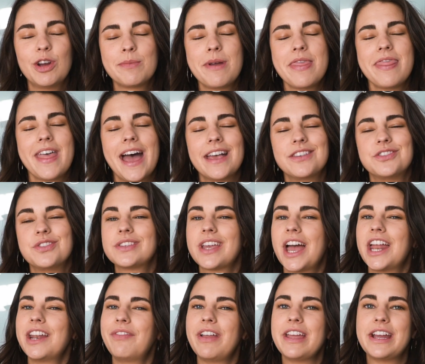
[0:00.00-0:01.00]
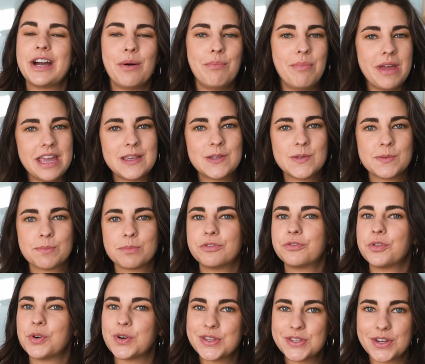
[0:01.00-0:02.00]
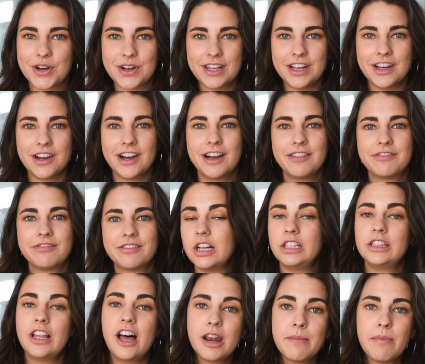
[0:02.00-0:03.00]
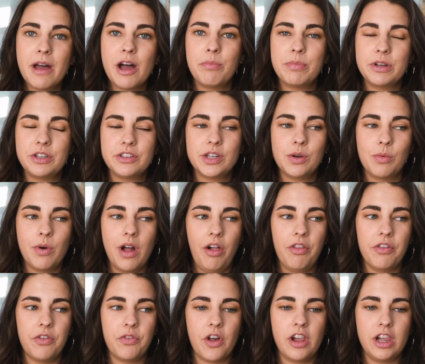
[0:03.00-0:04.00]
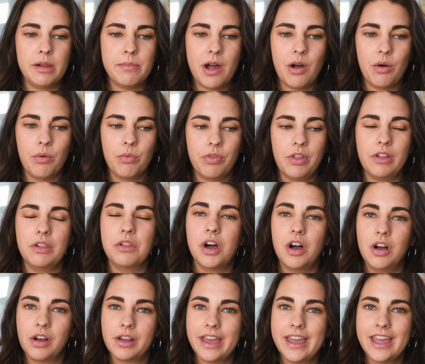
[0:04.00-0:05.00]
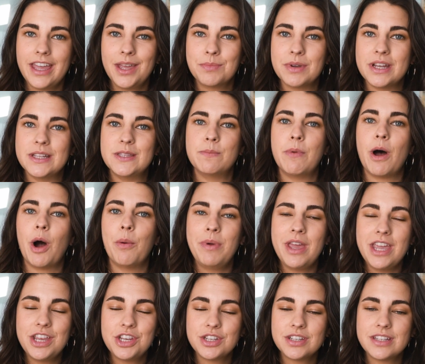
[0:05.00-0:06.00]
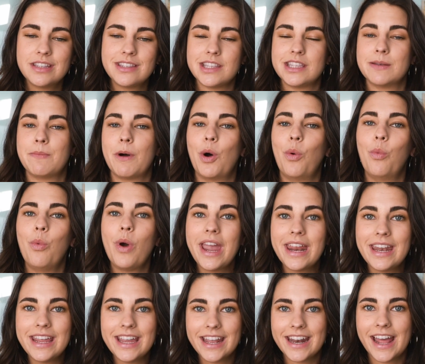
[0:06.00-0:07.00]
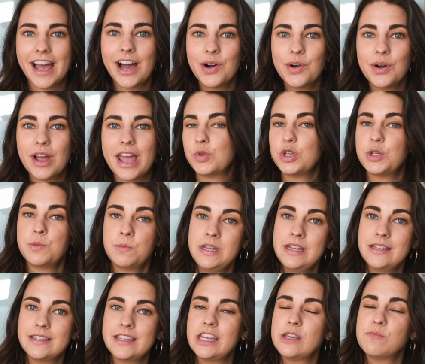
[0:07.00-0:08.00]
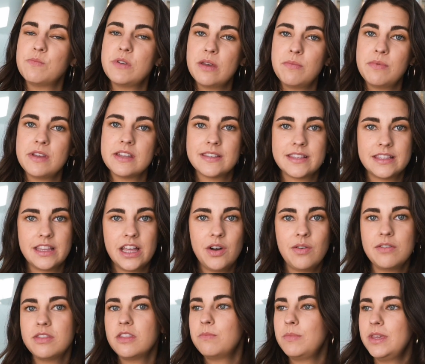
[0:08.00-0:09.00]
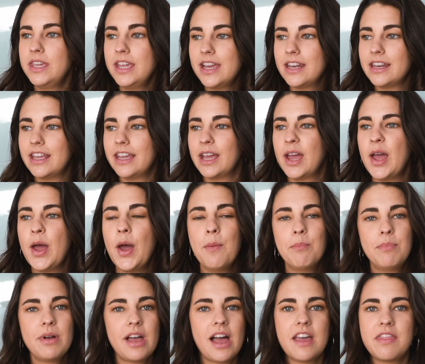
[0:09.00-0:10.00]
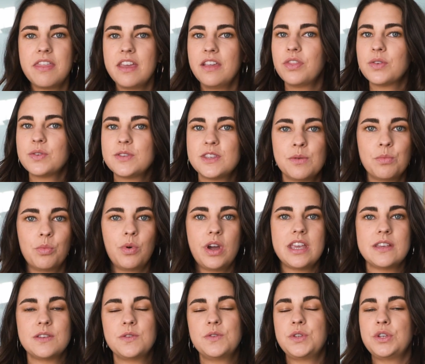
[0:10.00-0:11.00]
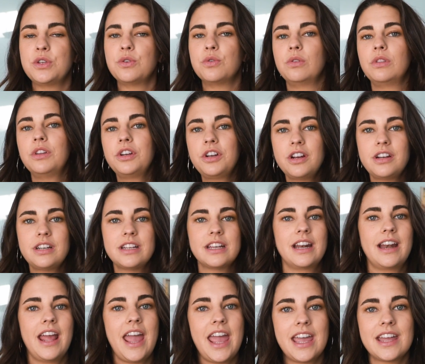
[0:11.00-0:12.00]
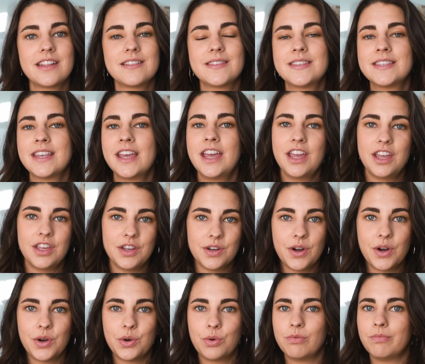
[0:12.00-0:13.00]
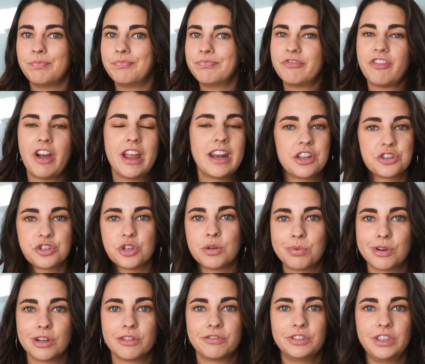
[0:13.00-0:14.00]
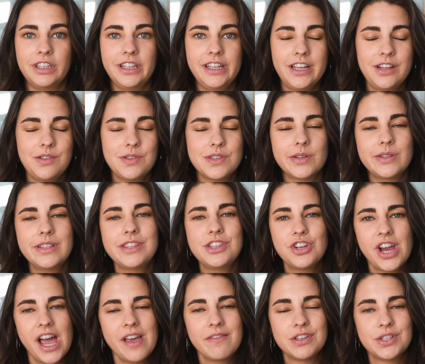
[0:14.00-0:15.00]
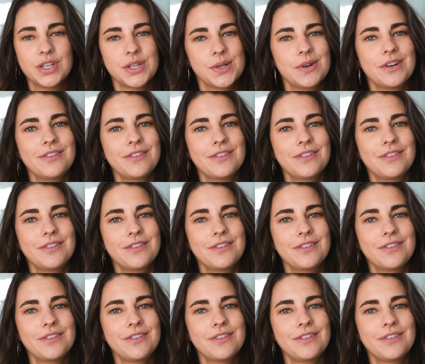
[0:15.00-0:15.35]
recommend that as just kind of like a base before starting off. A lot about building wealth is all about the long game. It's about patience, it's about waiting it out, which means it can be a bit slow at the beginning. But I think there's some ways to learn and enhance your own financial portfolio. So let's dive into